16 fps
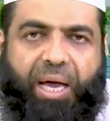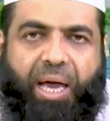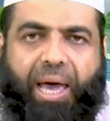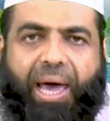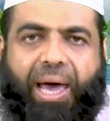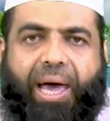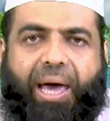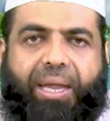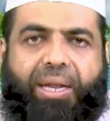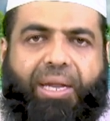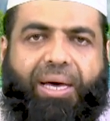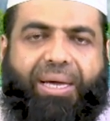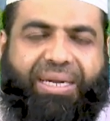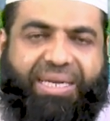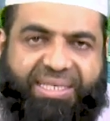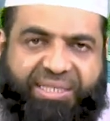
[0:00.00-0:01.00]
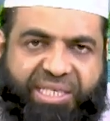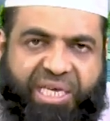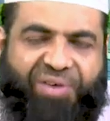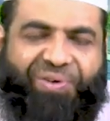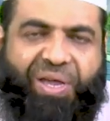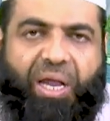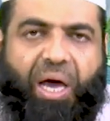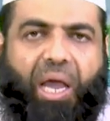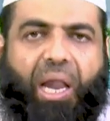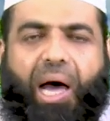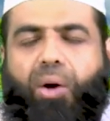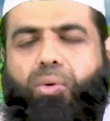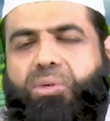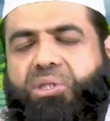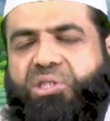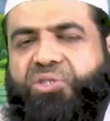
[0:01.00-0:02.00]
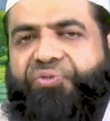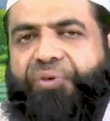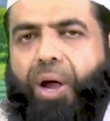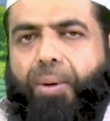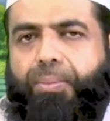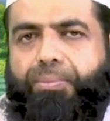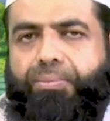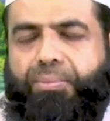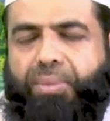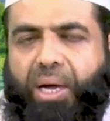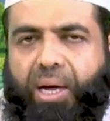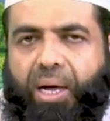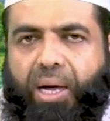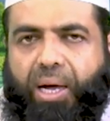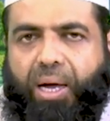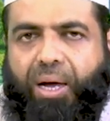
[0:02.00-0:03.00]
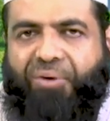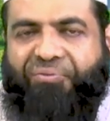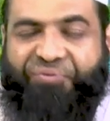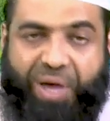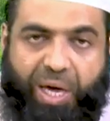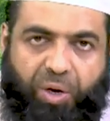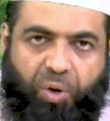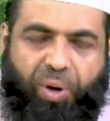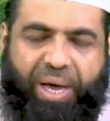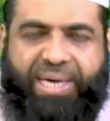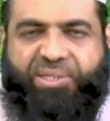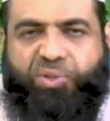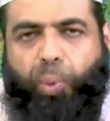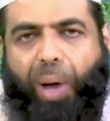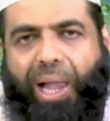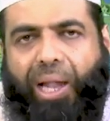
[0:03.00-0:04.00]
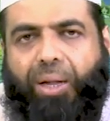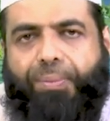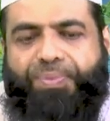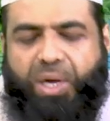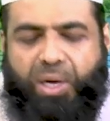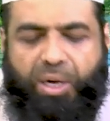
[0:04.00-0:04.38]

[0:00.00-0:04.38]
and receive an allowance from Pharaoh as well.